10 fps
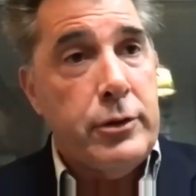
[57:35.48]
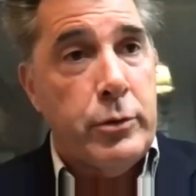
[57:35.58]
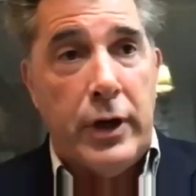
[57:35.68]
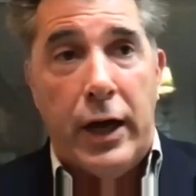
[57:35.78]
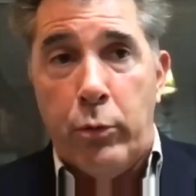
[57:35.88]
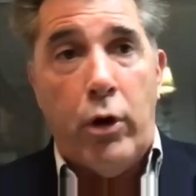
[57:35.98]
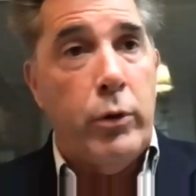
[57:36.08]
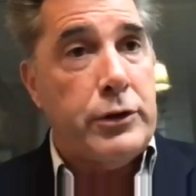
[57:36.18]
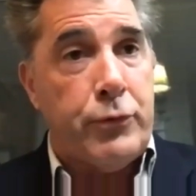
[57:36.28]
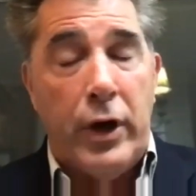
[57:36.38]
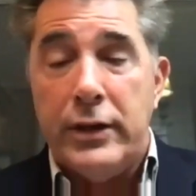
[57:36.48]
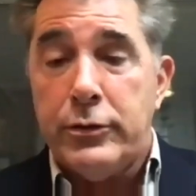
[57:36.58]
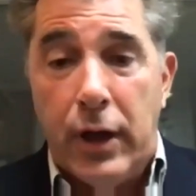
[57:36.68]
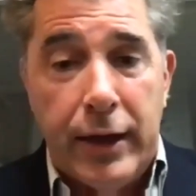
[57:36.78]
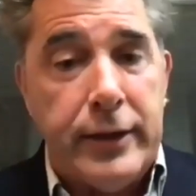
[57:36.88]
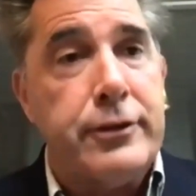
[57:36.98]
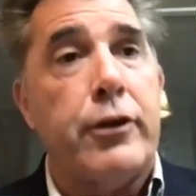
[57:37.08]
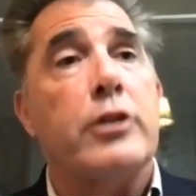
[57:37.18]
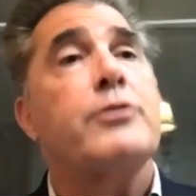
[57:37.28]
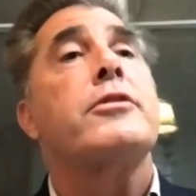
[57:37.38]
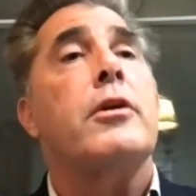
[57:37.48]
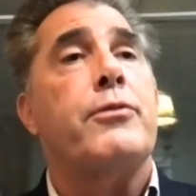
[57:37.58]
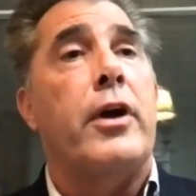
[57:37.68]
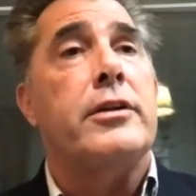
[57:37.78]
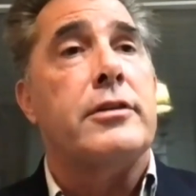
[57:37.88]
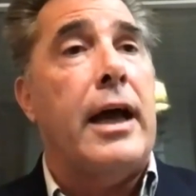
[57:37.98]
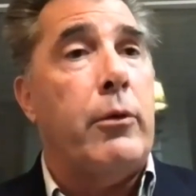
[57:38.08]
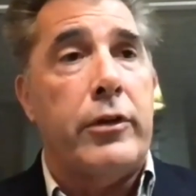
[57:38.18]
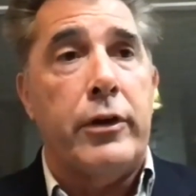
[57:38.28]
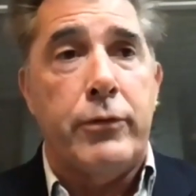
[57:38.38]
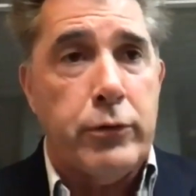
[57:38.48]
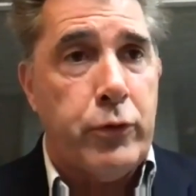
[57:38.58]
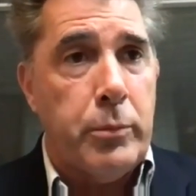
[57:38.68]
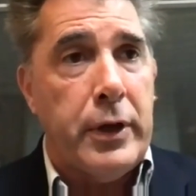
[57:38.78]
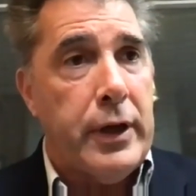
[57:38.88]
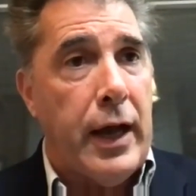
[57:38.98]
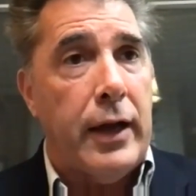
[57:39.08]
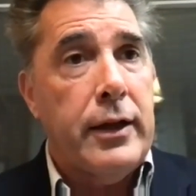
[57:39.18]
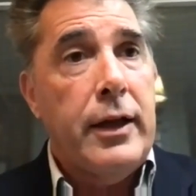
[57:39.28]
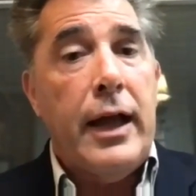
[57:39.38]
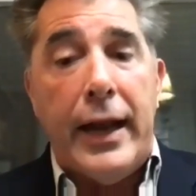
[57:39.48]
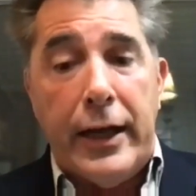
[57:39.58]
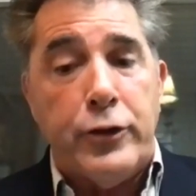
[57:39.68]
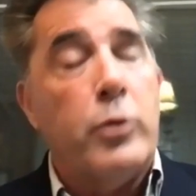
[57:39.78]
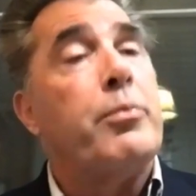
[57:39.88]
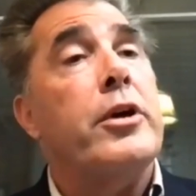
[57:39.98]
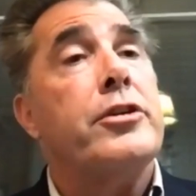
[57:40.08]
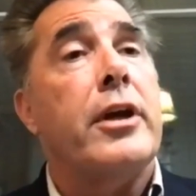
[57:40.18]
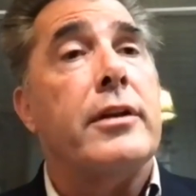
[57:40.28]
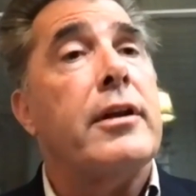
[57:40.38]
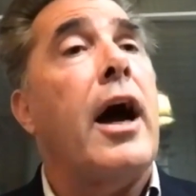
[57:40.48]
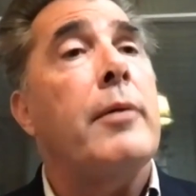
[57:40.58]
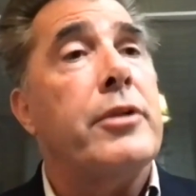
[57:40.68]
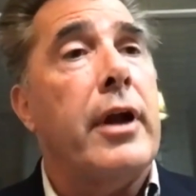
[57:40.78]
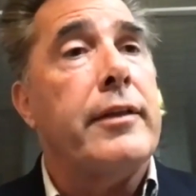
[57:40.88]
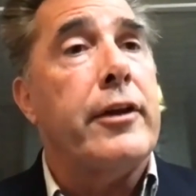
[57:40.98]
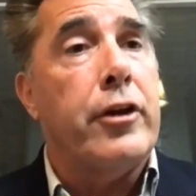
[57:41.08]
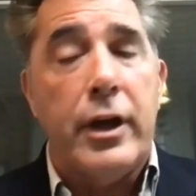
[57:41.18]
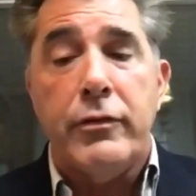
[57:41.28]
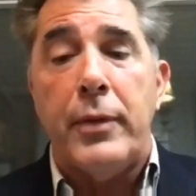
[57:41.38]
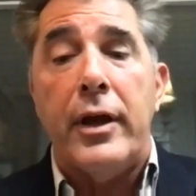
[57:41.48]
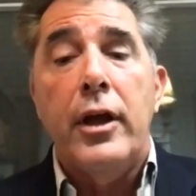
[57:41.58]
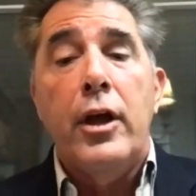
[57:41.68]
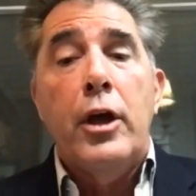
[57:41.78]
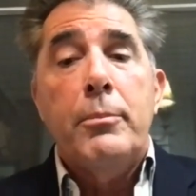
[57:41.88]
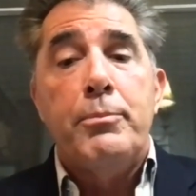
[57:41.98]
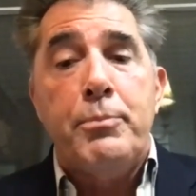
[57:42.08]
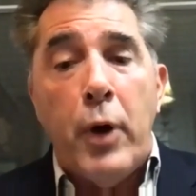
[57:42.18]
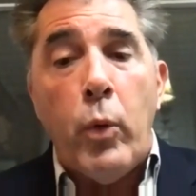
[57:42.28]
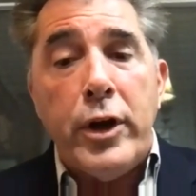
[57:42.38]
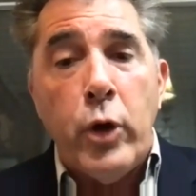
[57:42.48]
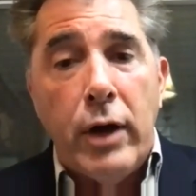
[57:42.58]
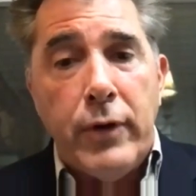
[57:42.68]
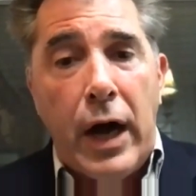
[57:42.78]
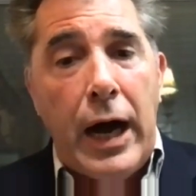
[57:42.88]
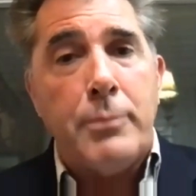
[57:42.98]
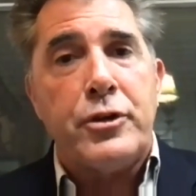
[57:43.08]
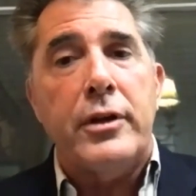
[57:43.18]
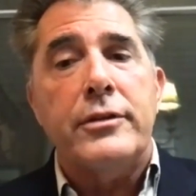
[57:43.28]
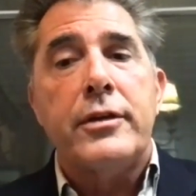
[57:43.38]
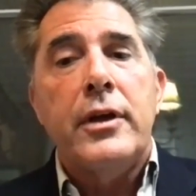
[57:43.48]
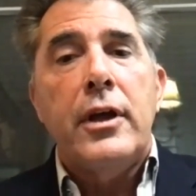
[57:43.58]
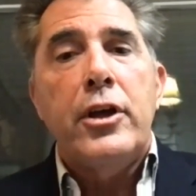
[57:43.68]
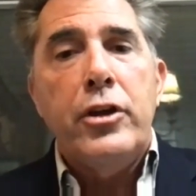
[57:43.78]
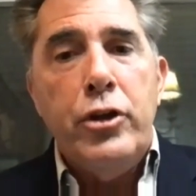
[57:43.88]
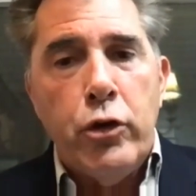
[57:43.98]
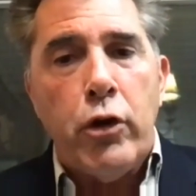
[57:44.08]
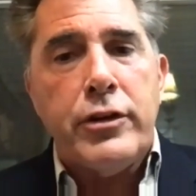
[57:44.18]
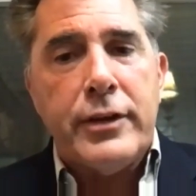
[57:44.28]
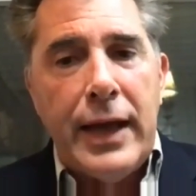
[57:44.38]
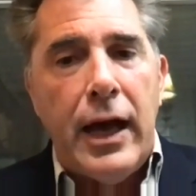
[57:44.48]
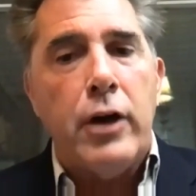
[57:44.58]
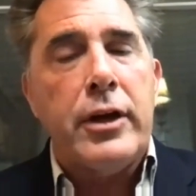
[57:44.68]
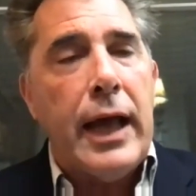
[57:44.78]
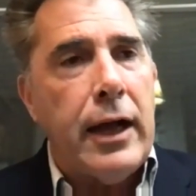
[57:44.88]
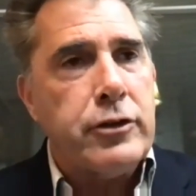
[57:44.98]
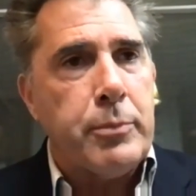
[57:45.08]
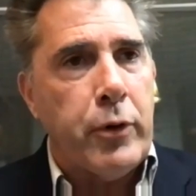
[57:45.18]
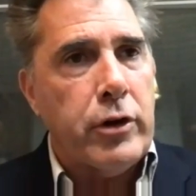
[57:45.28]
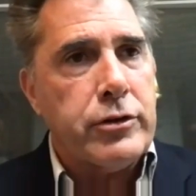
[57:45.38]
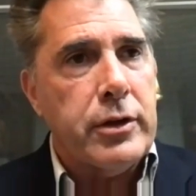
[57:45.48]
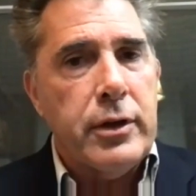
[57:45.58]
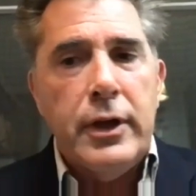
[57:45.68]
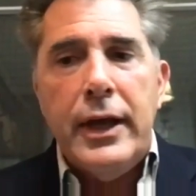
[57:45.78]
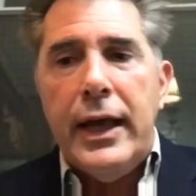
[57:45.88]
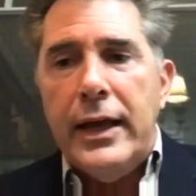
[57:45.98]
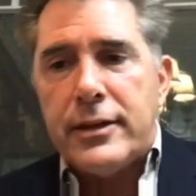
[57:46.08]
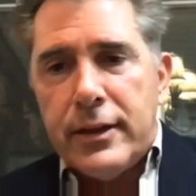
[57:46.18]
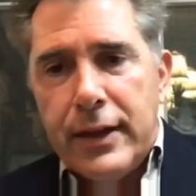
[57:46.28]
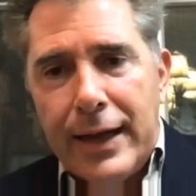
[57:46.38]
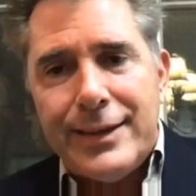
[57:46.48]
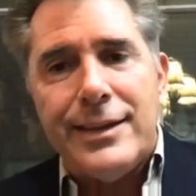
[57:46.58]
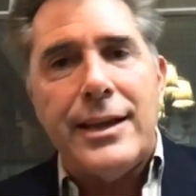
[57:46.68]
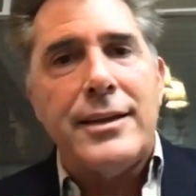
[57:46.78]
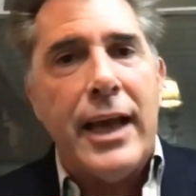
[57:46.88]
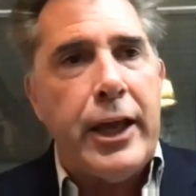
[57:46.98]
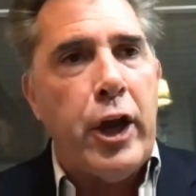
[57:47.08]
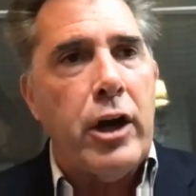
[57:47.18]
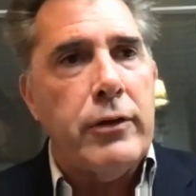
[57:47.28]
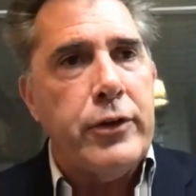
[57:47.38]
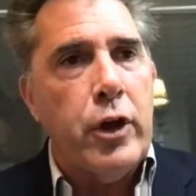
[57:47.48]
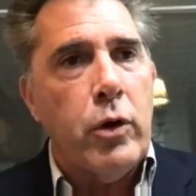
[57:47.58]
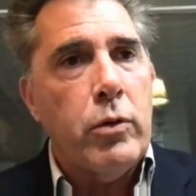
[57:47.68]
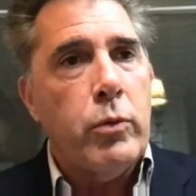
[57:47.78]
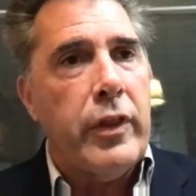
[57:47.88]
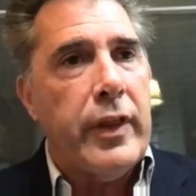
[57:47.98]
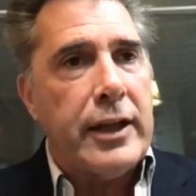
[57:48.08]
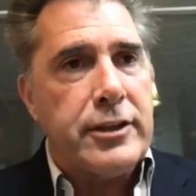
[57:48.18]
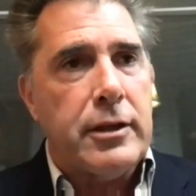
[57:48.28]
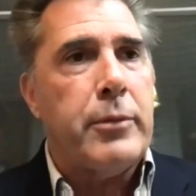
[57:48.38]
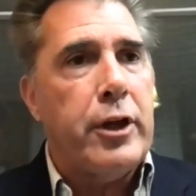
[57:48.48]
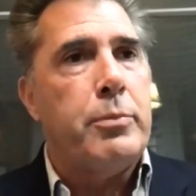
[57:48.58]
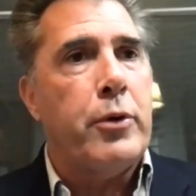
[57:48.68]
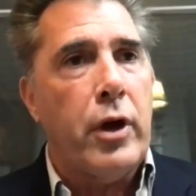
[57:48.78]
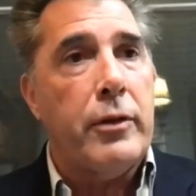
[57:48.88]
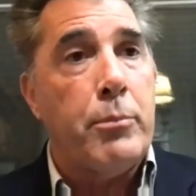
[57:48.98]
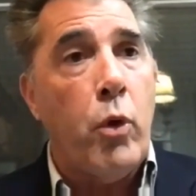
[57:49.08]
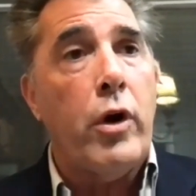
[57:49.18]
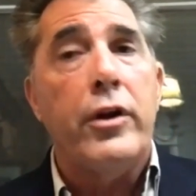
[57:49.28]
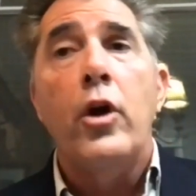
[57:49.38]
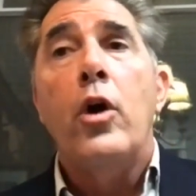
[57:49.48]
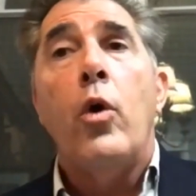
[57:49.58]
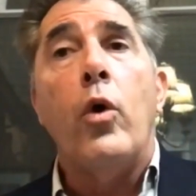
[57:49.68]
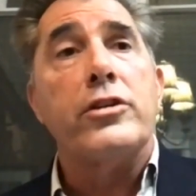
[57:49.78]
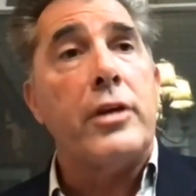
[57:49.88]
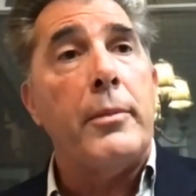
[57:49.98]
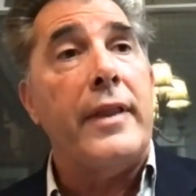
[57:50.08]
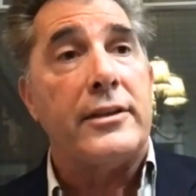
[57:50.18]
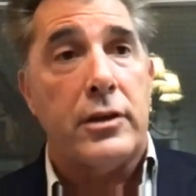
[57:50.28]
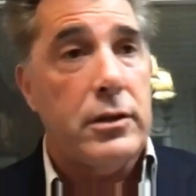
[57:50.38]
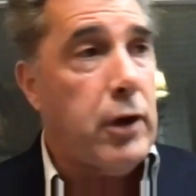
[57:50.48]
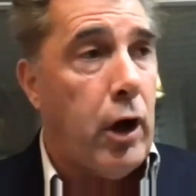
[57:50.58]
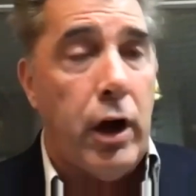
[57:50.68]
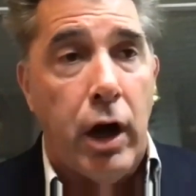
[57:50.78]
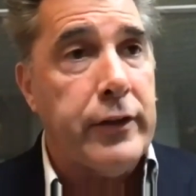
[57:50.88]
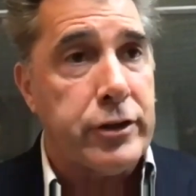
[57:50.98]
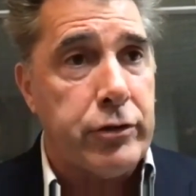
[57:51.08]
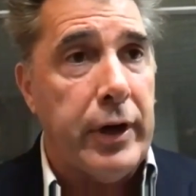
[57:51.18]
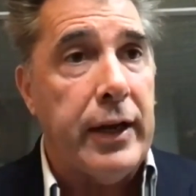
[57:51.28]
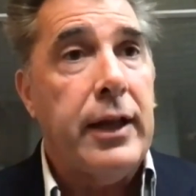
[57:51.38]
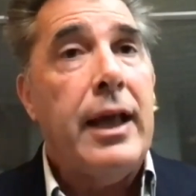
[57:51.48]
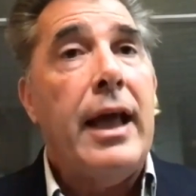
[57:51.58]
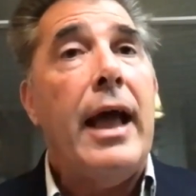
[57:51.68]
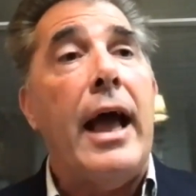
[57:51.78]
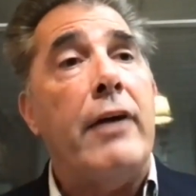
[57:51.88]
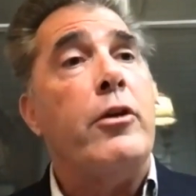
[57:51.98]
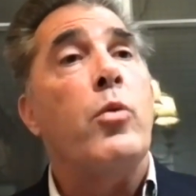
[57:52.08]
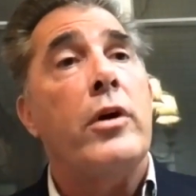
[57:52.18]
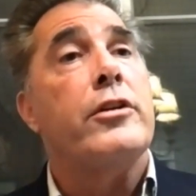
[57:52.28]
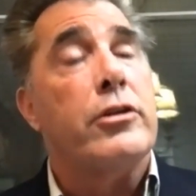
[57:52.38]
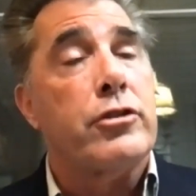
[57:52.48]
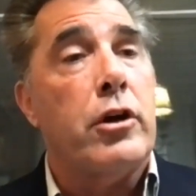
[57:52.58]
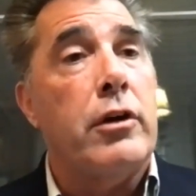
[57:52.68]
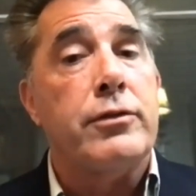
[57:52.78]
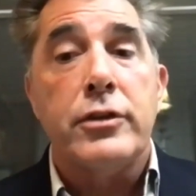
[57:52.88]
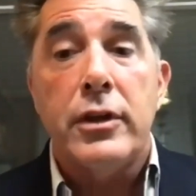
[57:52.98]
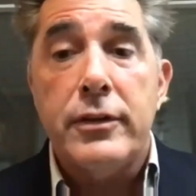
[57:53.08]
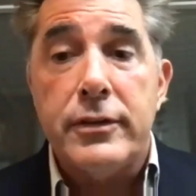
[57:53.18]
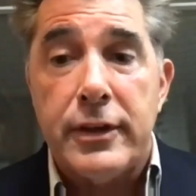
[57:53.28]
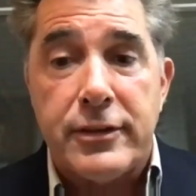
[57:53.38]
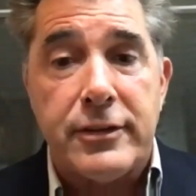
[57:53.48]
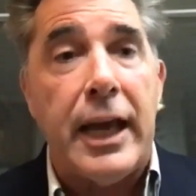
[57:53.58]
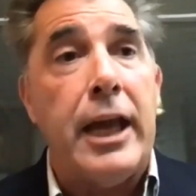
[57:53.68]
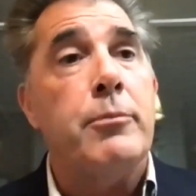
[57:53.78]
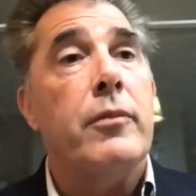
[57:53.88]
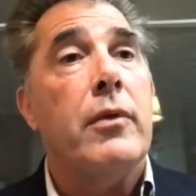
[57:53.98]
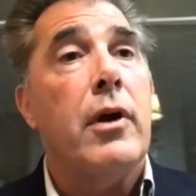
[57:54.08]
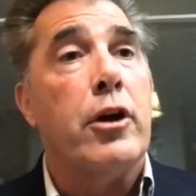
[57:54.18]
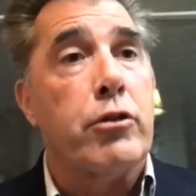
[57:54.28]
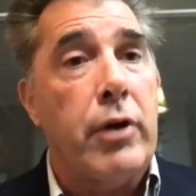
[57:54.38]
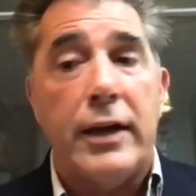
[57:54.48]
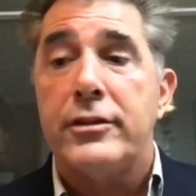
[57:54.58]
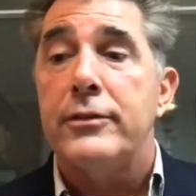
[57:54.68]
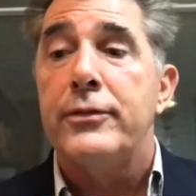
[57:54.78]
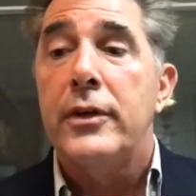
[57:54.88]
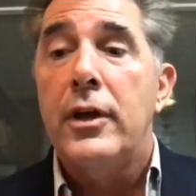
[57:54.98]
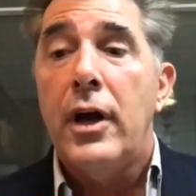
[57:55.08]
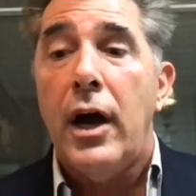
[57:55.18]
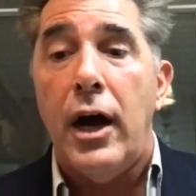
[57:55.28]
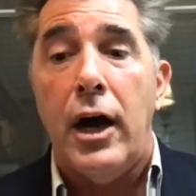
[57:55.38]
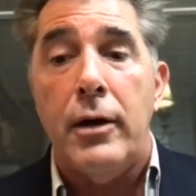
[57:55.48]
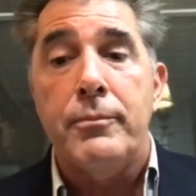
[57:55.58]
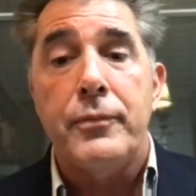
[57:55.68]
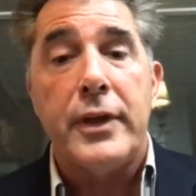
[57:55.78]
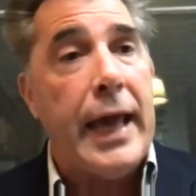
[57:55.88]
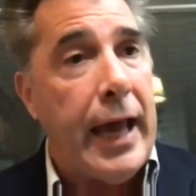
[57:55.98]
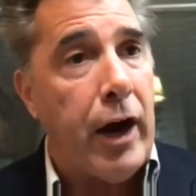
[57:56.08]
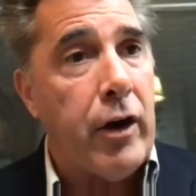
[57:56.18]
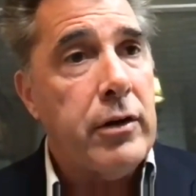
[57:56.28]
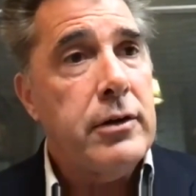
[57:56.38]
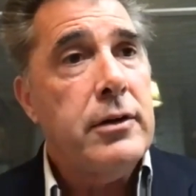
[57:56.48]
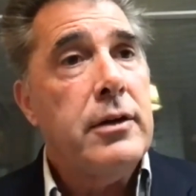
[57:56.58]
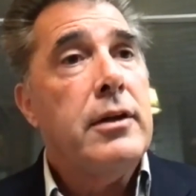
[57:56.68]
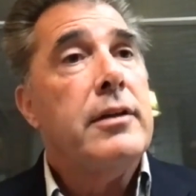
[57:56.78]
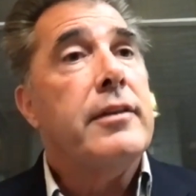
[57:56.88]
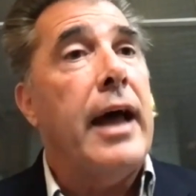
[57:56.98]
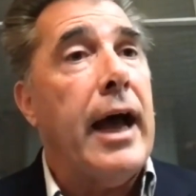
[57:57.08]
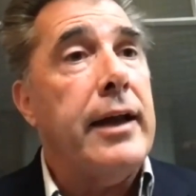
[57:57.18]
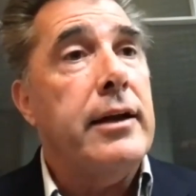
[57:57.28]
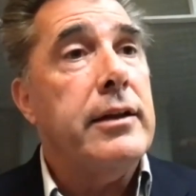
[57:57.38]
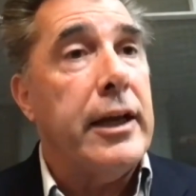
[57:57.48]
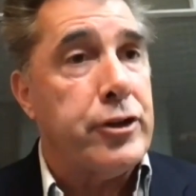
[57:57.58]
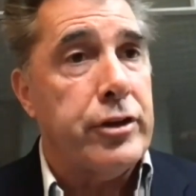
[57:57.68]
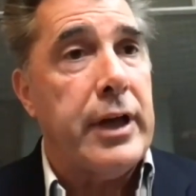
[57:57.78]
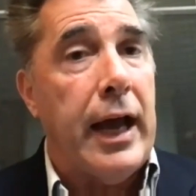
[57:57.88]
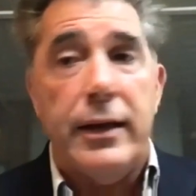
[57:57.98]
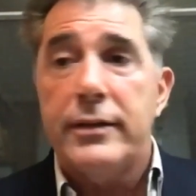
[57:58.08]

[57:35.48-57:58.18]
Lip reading: You and I were always friends. I consider us still friends now, whether you vote for me or not. And I do appreciate the time tonight that you're giving me. But when you have options, your town council person is elected to take care of you, whether that's somebody you put on the board or somebody that's on the street. Everyone deserves the same aggressive care that they should get.